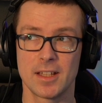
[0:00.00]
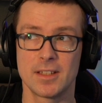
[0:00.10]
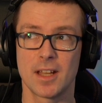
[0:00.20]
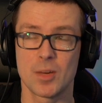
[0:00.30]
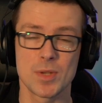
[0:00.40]

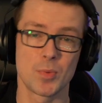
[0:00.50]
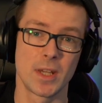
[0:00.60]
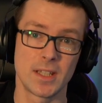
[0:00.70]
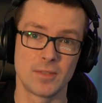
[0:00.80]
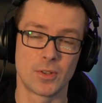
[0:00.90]
I was
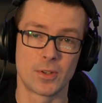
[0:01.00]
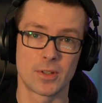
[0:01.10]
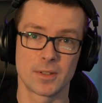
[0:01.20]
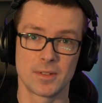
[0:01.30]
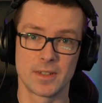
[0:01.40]
waiting for
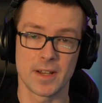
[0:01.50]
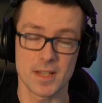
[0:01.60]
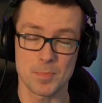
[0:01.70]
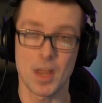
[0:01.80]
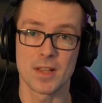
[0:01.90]
the
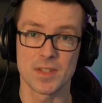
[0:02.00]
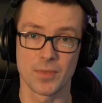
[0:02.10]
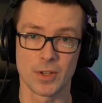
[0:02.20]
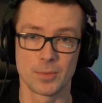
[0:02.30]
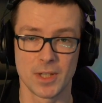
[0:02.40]
response
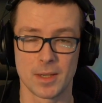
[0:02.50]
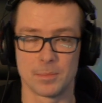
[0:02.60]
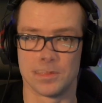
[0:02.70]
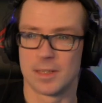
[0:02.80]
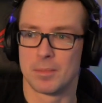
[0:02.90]
from
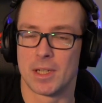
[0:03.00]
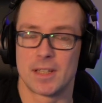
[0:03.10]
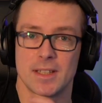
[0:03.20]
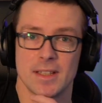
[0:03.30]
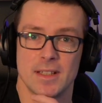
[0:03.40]
them.
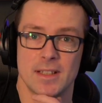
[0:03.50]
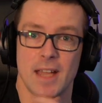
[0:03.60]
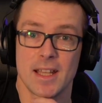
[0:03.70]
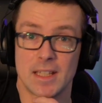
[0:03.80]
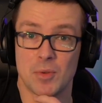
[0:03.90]
But
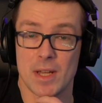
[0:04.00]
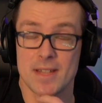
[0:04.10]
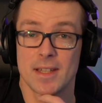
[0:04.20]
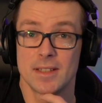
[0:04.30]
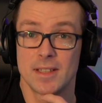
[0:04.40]
anyways,
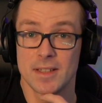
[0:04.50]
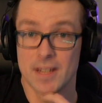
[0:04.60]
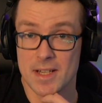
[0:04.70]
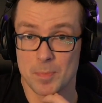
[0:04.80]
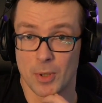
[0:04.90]
they did
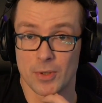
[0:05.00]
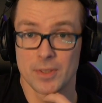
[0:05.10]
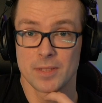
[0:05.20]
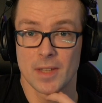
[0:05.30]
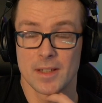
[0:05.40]
respond.